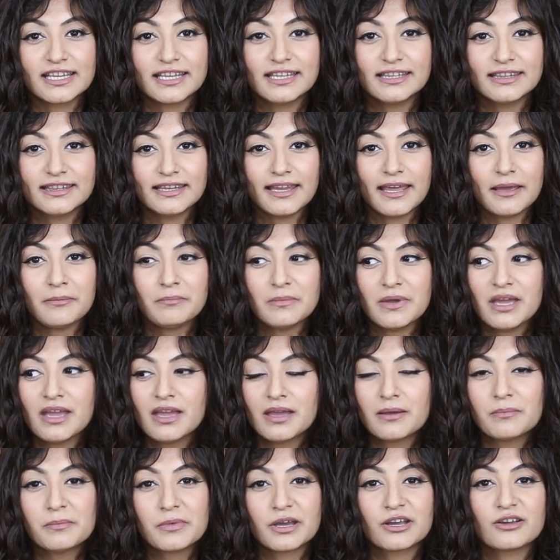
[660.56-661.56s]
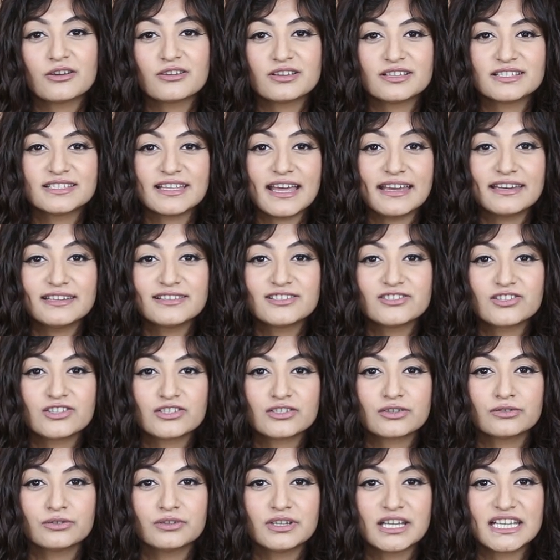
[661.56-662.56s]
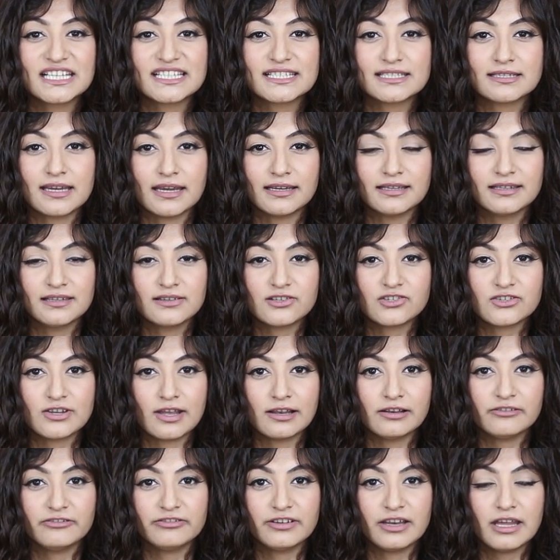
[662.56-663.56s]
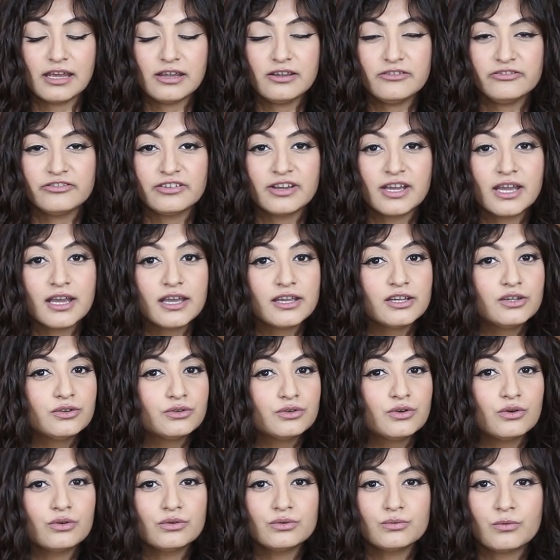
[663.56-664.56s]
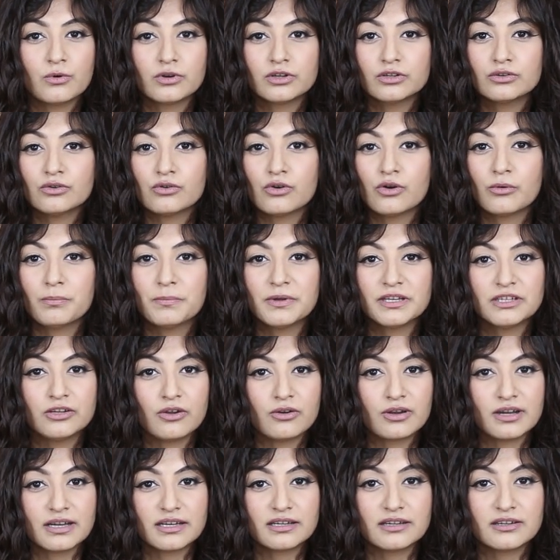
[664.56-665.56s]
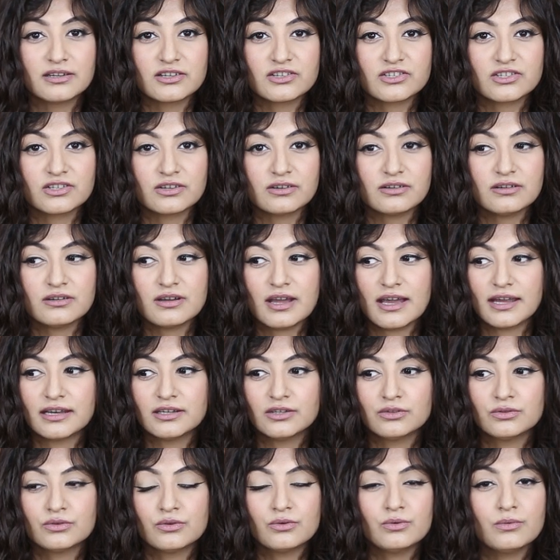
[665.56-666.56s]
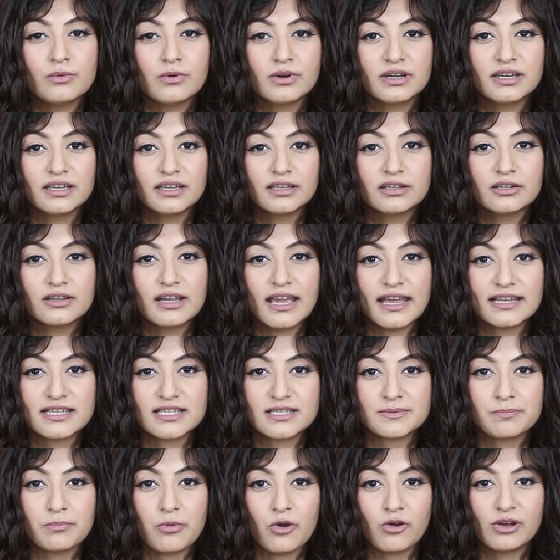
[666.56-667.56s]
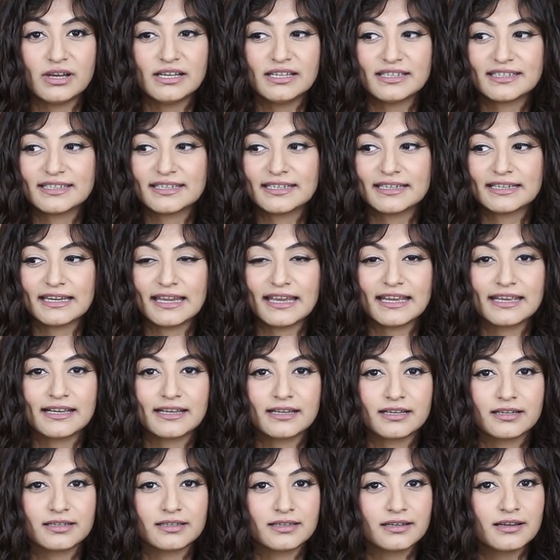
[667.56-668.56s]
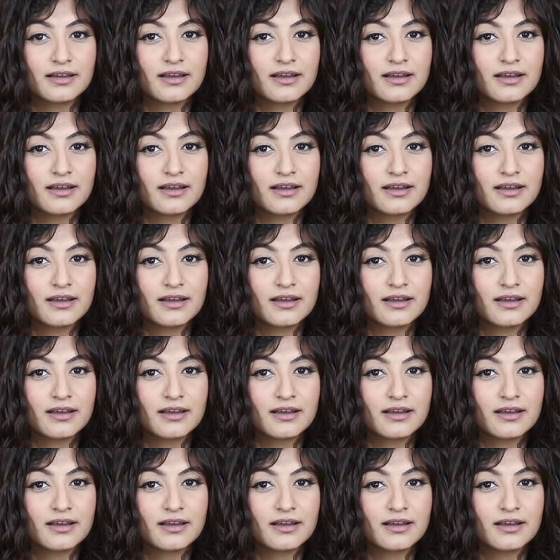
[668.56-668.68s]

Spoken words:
in them because that is just going to extend the shelf life. You don't want to open your conditioner and you don't want it to get spoiled in like